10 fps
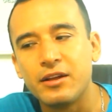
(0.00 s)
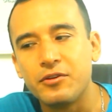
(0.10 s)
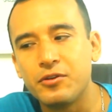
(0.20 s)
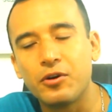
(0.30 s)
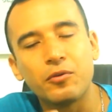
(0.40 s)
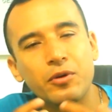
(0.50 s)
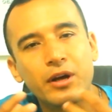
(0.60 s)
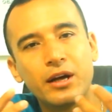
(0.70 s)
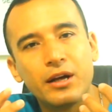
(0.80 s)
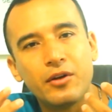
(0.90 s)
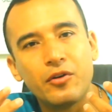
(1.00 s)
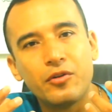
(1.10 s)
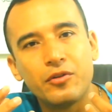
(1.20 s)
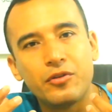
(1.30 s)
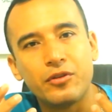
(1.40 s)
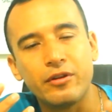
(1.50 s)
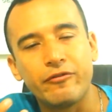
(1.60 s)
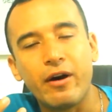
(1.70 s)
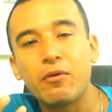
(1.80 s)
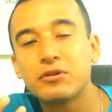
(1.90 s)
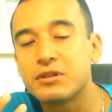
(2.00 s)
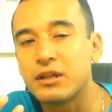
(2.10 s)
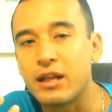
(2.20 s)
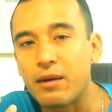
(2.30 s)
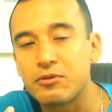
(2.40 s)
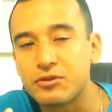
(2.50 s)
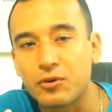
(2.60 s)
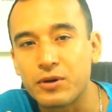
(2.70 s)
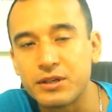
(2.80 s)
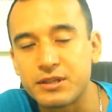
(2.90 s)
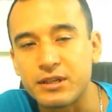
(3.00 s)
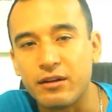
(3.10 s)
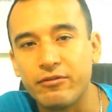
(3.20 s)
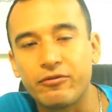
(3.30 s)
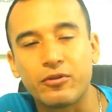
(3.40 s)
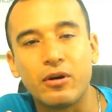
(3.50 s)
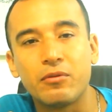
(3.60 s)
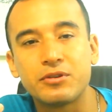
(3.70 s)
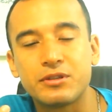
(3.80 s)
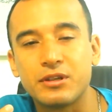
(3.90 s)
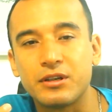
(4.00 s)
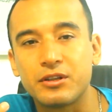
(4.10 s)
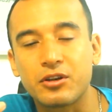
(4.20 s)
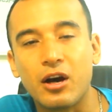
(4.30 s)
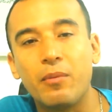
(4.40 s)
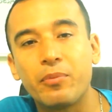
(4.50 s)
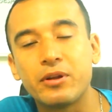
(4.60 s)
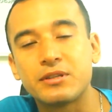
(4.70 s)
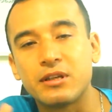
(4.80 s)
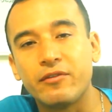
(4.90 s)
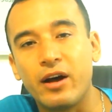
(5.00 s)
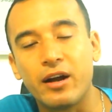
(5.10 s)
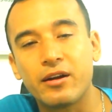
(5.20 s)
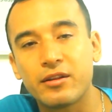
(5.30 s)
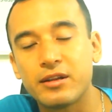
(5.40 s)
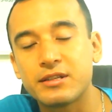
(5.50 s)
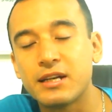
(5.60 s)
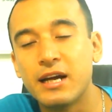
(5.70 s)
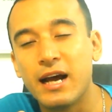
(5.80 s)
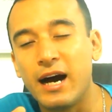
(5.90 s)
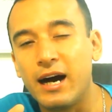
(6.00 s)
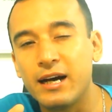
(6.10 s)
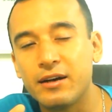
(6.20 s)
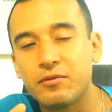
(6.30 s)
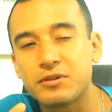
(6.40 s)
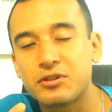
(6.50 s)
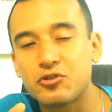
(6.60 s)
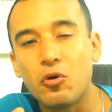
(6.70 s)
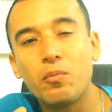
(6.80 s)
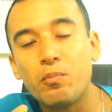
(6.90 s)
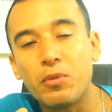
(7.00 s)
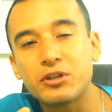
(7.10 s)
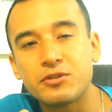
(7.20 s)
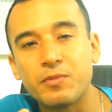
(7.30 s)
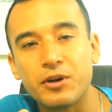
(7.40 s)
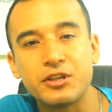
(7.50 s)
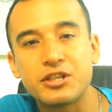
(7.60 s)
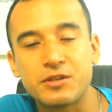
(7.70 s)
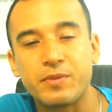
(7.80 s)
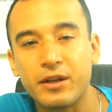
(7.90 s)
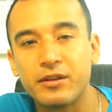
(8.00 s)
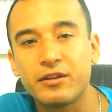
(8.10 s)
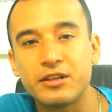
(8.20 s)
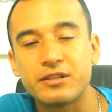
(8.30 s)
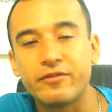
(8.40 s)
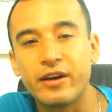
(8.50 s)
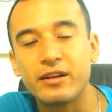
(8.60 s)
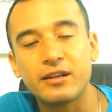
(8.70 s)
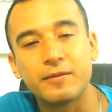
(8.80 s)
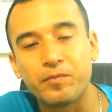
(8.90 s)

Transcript: You know, if I was the laboratory itself, or I was the company itself hiring this, it was so much money spent in this event,